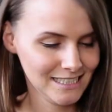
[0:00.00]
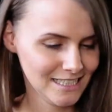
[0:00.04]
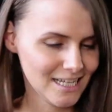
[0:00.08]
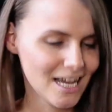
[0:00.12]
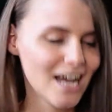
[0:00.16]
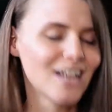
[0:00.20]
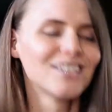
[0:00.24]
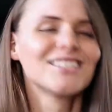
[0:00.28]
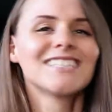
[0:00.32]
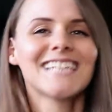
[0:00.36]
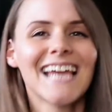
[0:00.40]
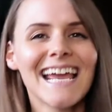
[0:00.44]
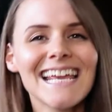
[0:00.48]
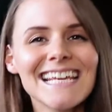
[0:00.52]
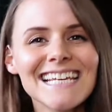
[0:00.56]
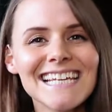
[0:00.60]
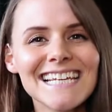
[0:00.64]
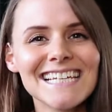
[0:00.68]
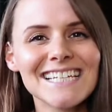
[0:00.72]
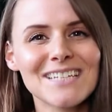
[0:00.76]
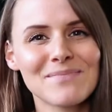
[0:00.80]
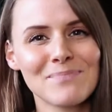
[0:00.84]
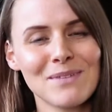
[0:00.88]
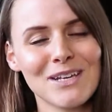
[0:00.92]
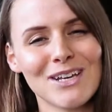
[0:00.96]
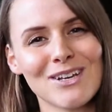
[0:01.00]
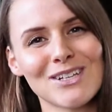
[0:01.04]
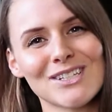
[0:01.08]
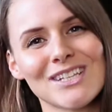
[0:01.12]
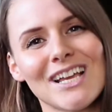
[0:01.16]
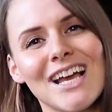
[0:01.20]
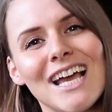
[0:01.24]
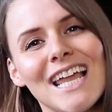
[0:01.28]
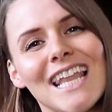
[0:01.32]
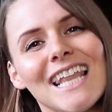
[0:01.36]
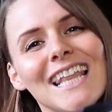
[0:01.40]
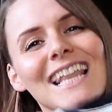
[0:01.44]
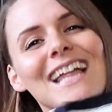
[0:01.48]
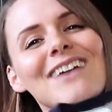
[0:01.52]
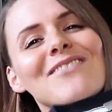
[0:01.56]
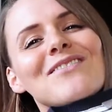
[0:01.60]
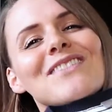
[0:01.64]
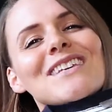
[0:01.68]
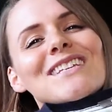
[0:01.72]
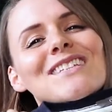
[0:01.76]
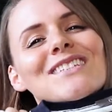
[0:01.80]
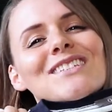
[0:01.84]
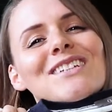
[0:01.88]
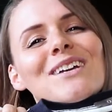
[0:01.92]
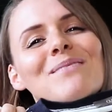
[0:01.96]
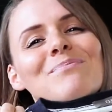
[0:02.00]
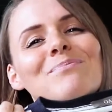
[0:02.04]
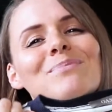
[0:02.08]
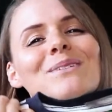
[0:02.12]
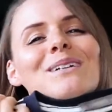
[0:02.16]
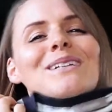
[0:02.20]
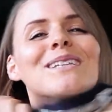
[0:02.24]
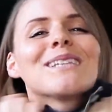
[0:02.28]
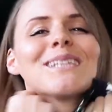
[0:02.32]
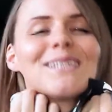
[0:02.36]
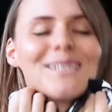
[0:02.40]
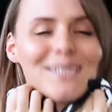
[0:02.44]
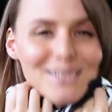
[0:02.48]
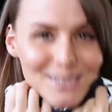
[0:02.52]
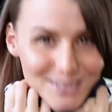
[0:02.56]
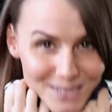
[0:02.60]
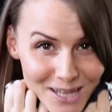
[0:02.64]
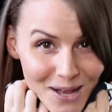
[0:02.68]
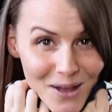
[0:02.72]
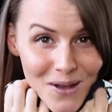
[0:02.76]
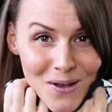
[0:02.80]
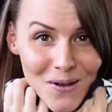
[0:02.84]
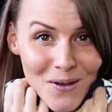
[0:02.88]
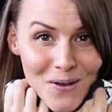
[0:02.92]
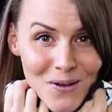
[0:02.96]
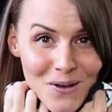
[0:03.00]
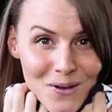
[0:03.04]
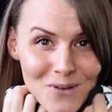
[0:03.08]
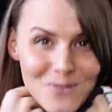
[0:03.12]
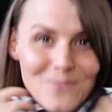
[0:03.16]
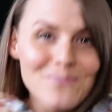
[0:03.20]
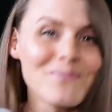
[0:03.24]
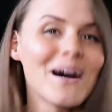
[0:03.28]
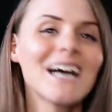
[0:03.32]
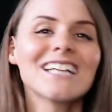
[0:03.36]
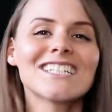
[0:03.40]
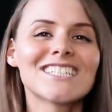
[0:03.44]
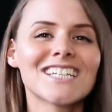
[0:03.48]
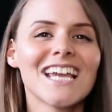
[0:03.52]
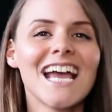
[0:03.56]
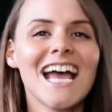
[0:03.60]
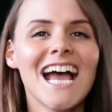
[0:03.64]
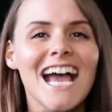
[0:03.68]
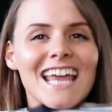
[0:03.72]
I'll take it because I love this jumper so so much.